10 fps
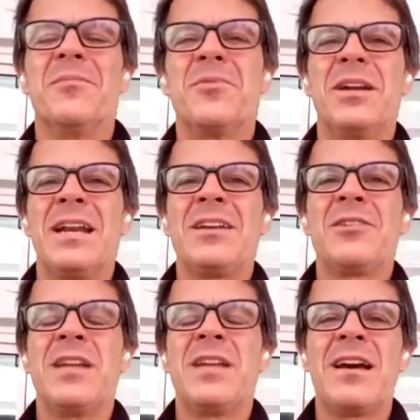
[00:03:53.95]
put an
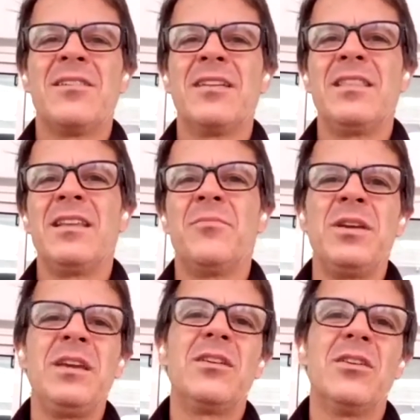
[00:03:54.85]
anchor down, and then
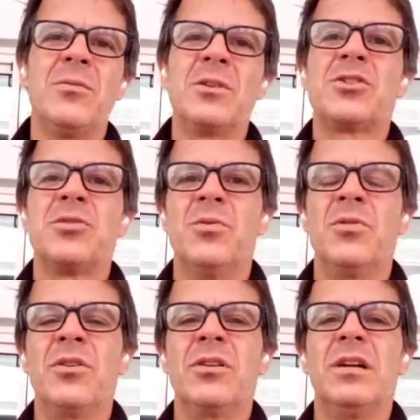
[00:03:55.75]
we go
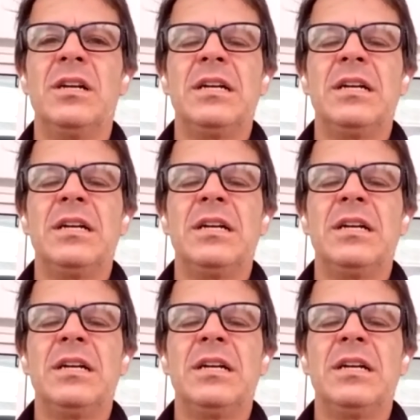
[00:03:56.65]
ashore.